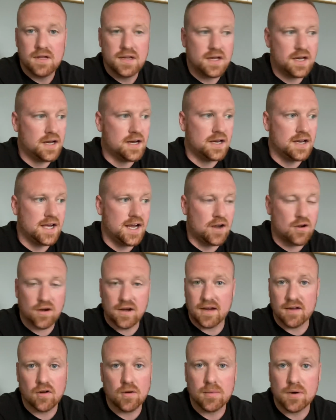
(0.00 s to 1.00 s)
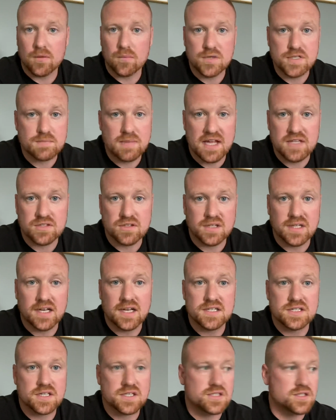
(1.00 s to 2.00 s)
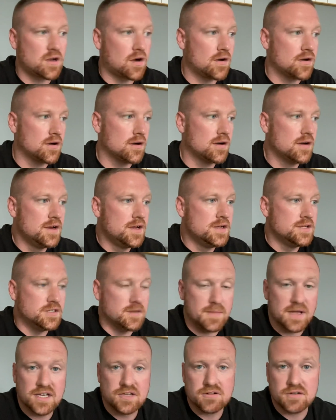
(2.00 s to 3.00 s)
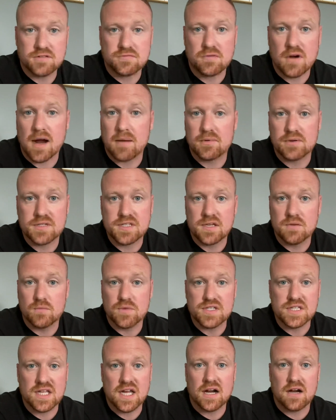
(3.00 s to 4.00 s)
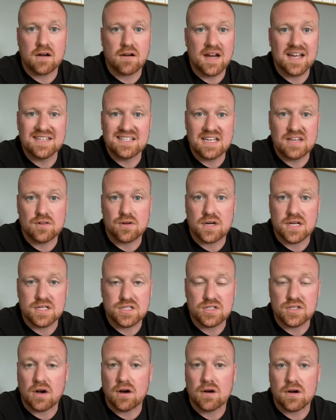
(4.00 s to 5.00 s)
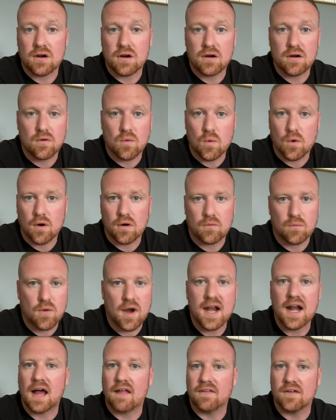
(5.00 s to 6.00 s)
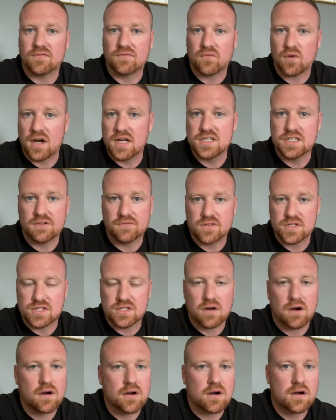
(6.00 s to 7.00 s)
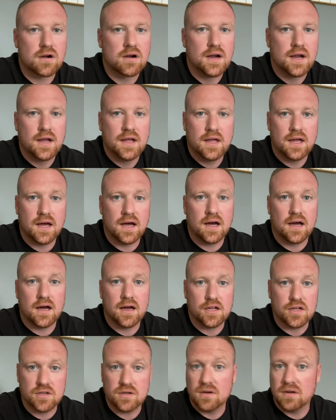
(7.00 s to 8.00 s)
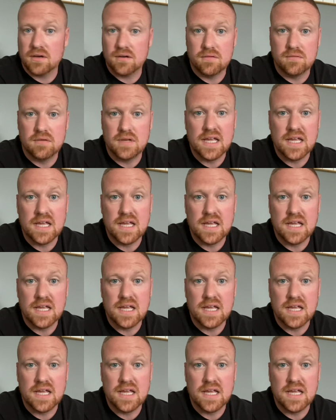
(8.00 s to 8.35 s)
Arik Gilbert was penciled in as a starter. Demetrius Robertson was there as either a starter or right on the fringe of a starter. Good,